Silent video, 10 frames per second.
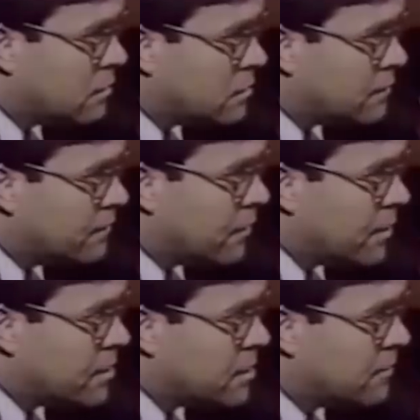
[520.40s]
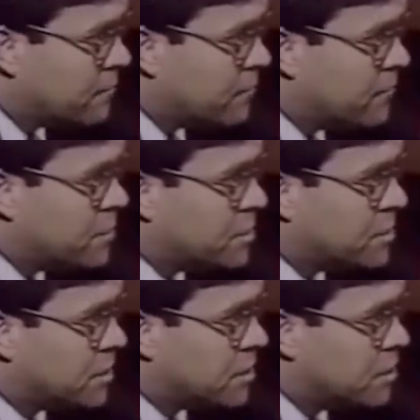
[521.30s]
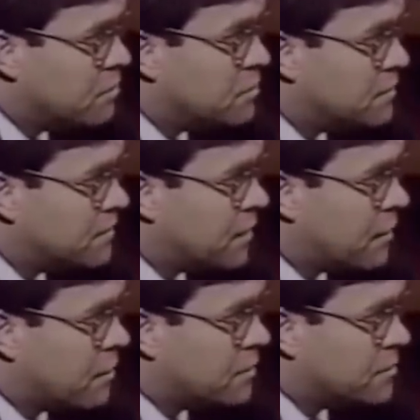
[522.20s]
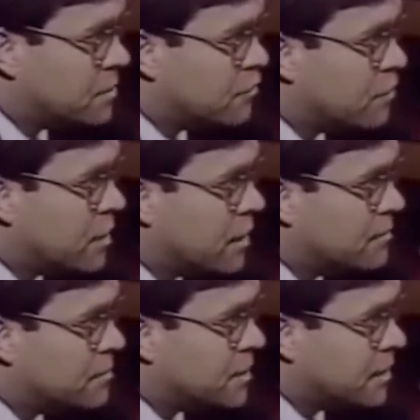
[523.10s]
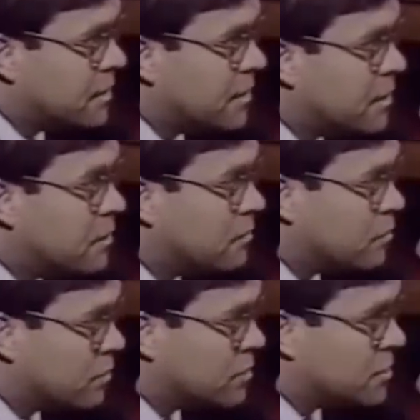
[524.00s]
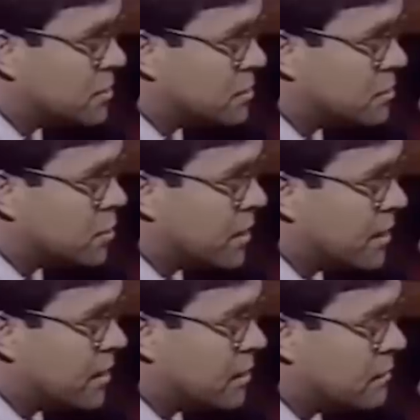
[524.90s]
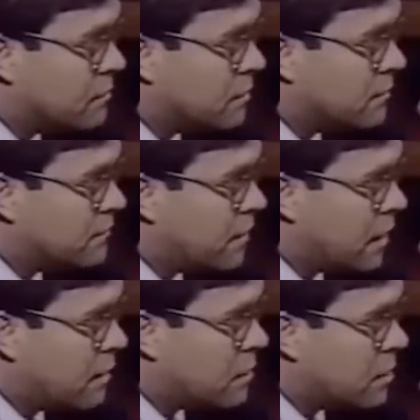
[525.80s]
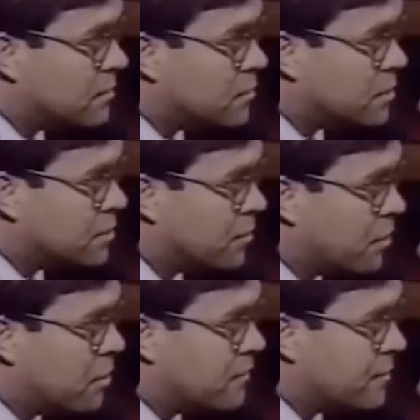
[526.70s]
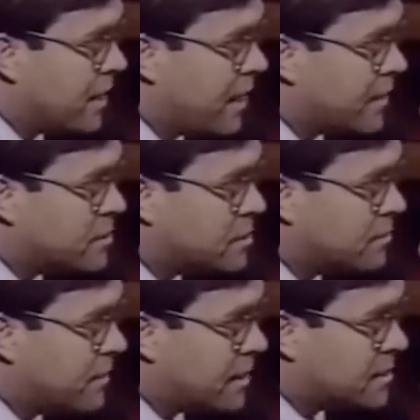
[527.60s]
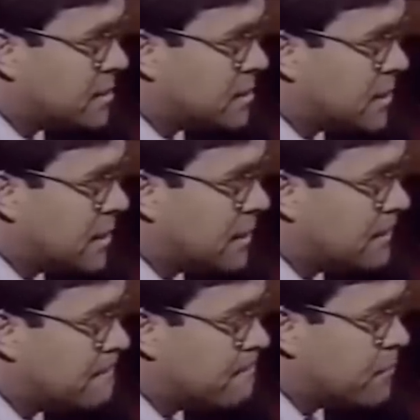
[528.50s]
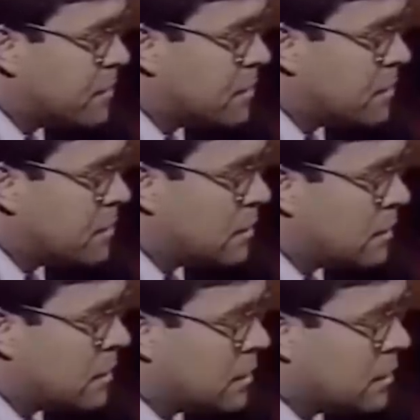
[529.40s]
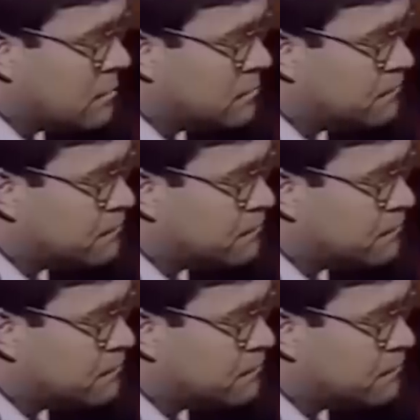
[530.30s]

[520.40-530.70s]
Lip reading: very tough provisions on the use of firearms in crimes and illegal purchase and trading in firearms, which are part of the package that passed the Senate. Now,